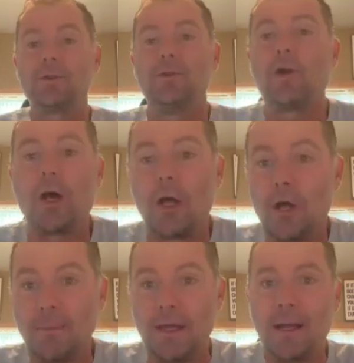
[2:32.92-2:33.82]
who
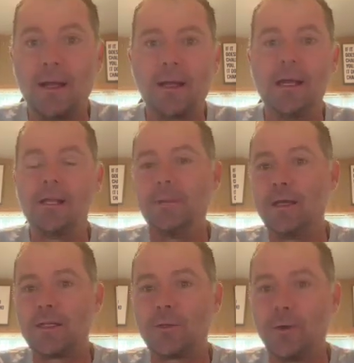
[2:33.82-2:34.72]
call me on a daily
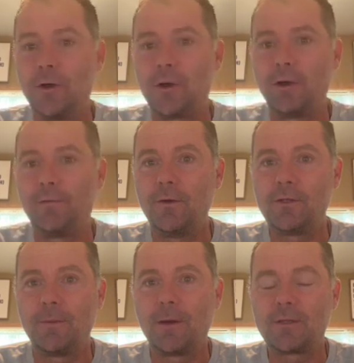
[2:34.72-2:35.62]
basis when they're
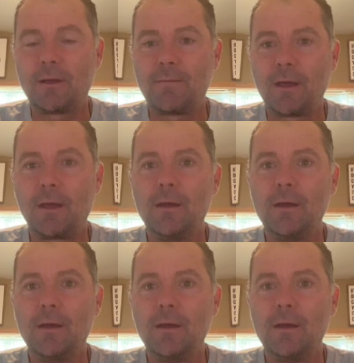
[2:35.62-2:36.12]
confused about something.